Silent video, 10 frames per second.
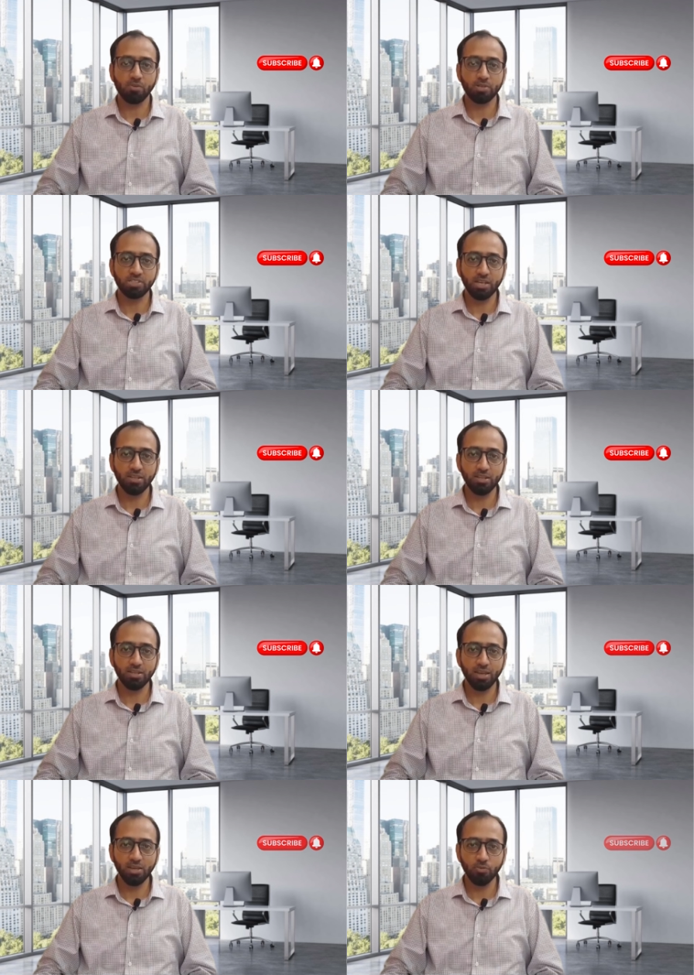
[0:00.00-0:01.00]
our channel.
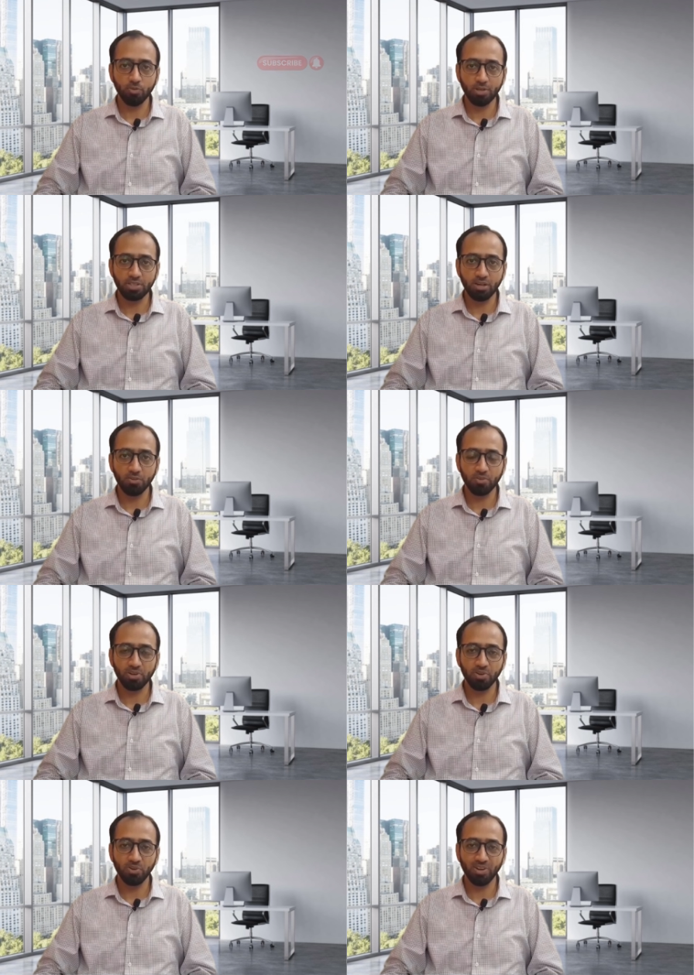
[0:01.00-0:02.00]
Thank you for watching our
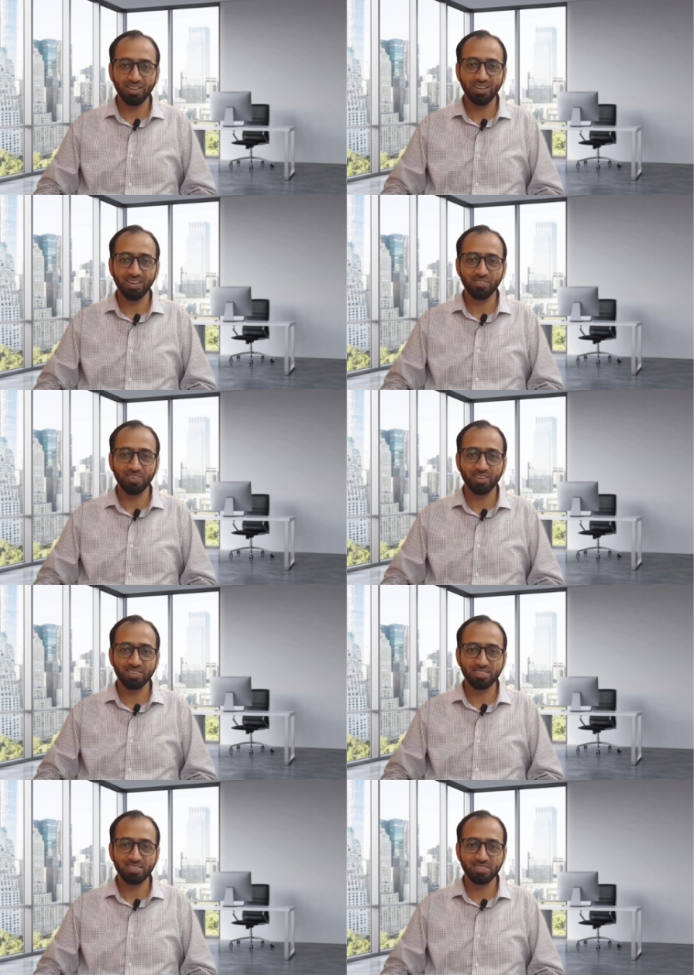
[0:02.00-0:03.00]
video. Allah
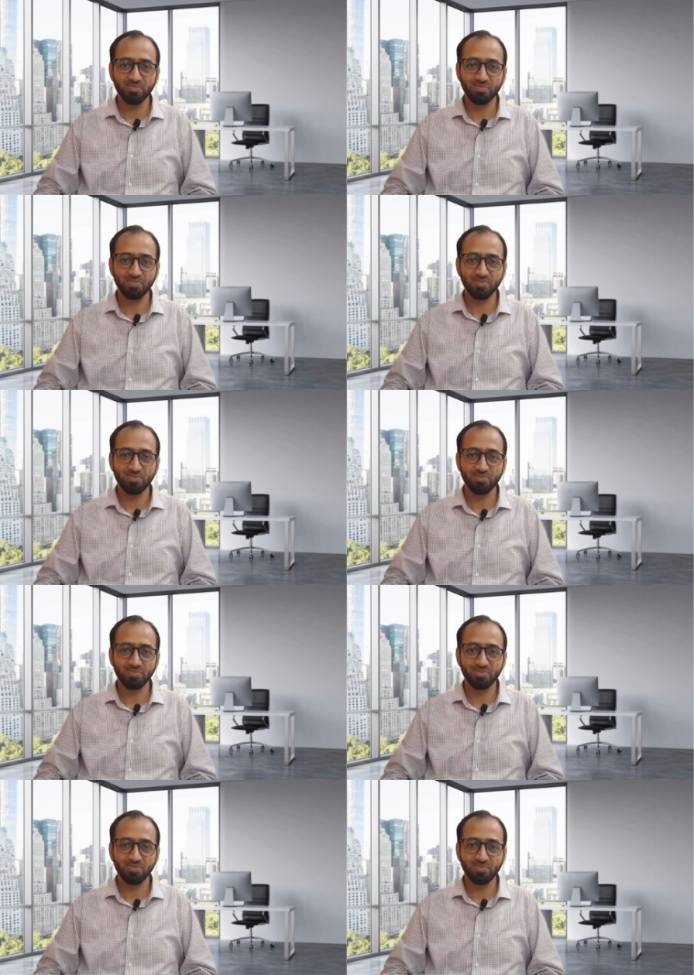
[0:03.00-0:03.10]
Hafiz.